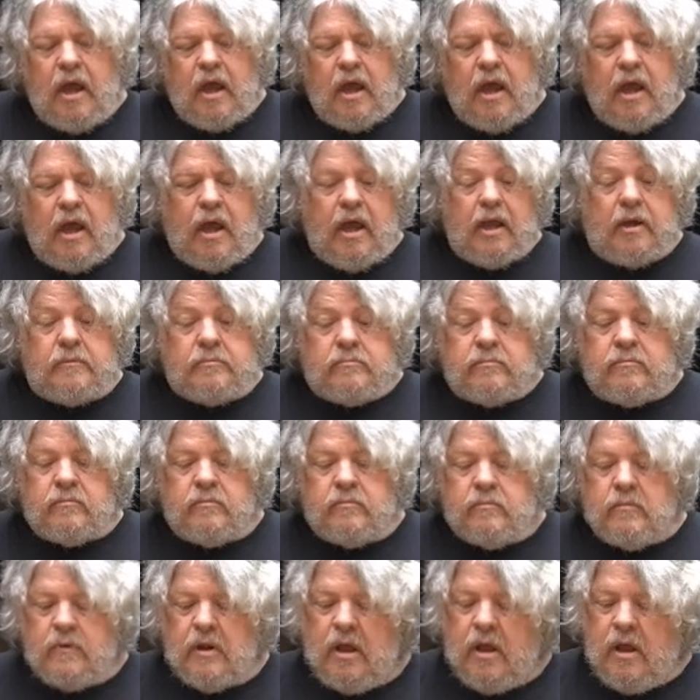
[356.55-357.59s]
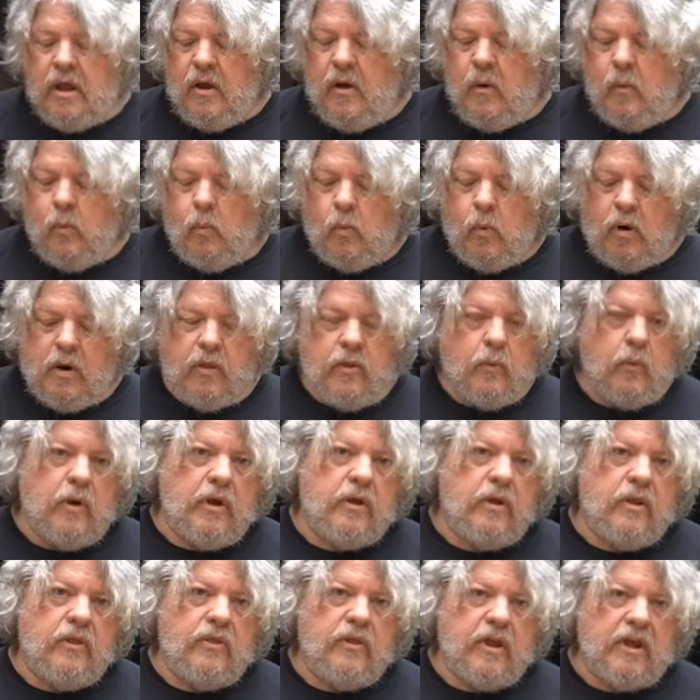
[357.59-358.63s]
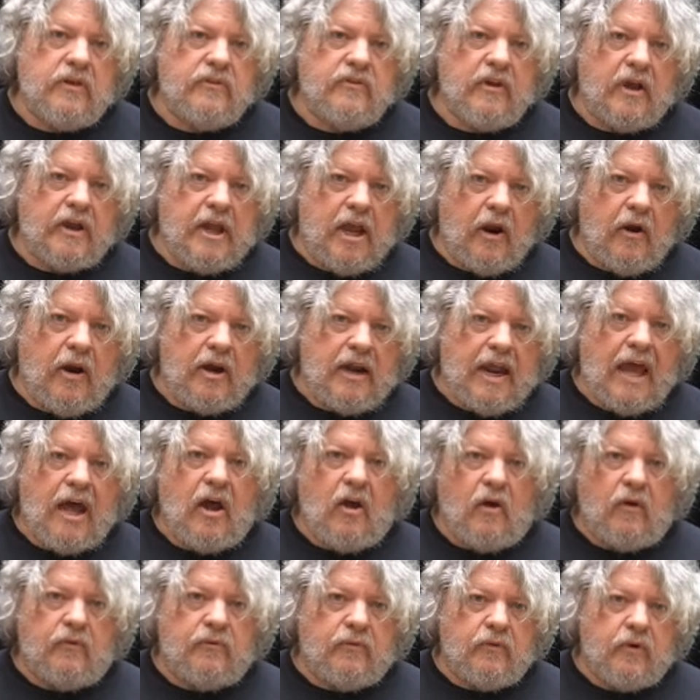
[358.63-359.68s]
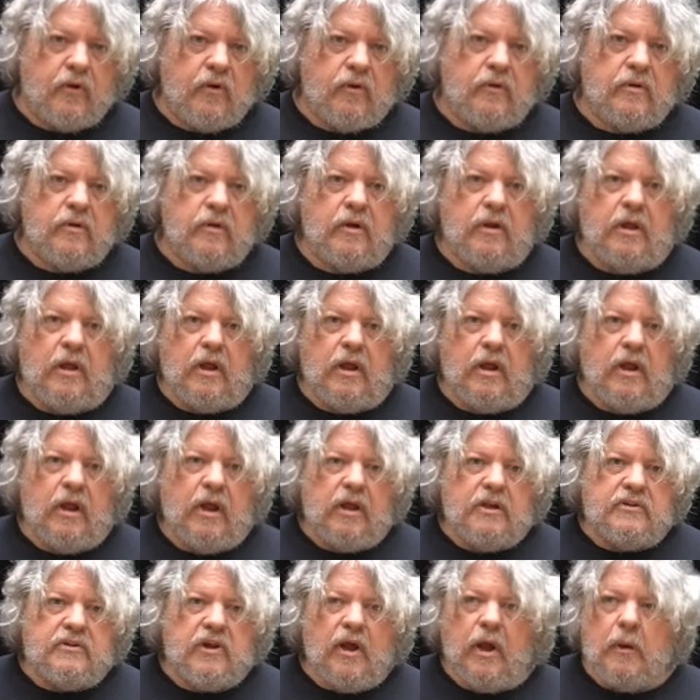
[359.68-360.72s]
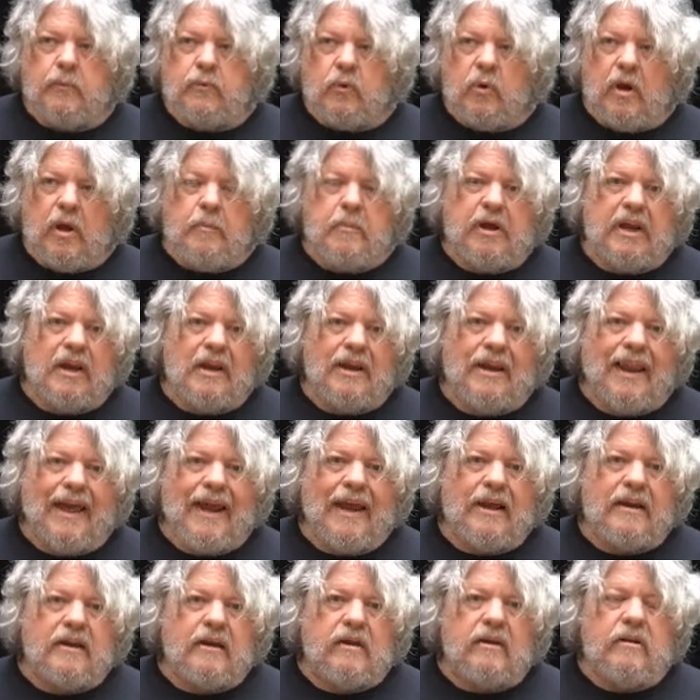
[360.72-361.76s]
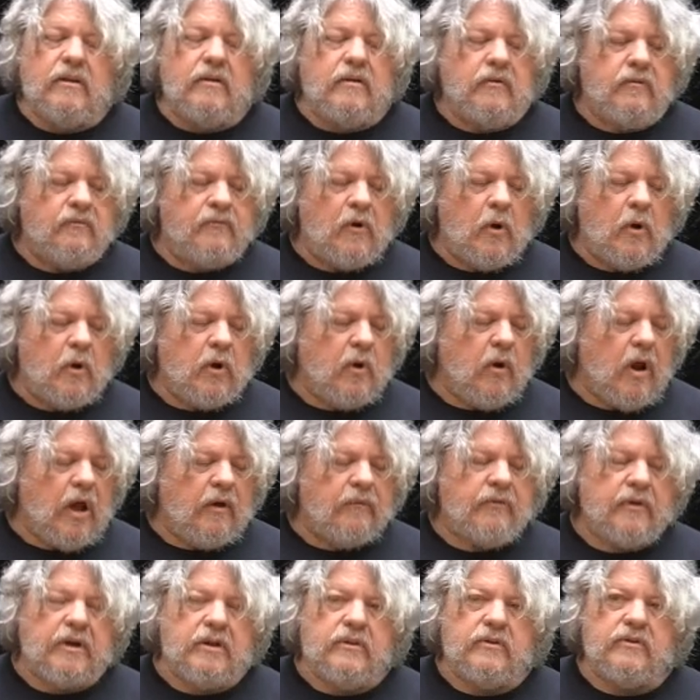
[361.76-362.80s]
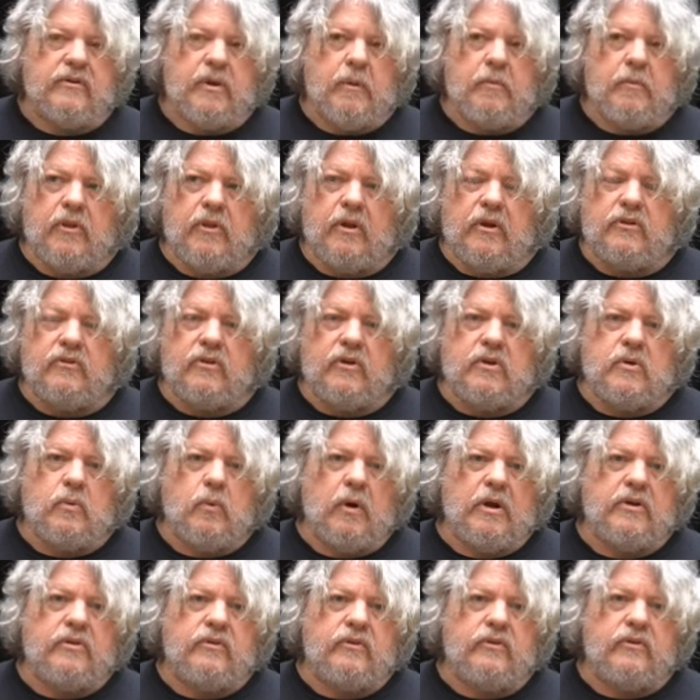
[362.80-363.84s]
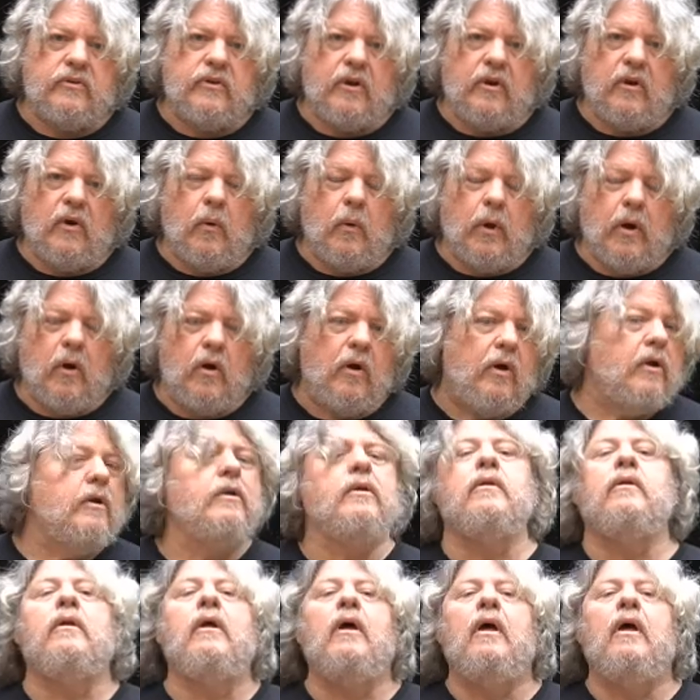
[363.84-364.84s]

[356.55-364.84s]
And one of the things I carry now for times when I'm in Atlanta, photographing some situations that are going on,